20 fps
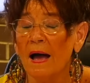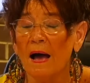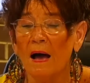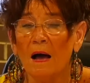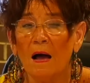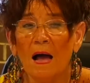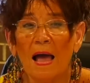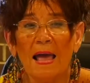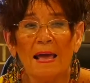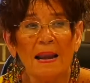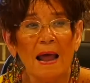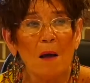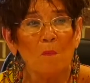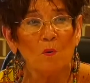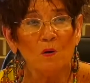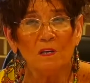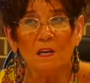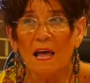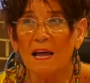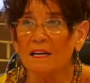And I
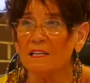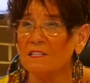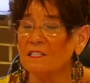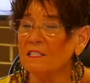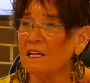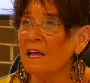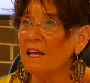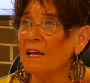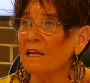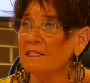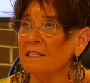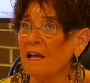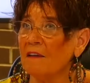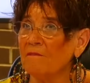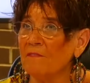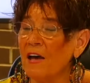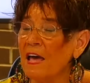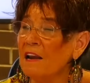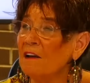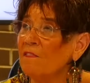would like to say, as a
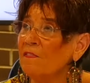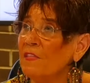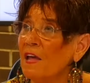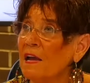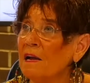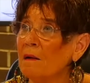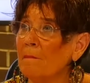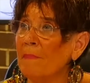final thing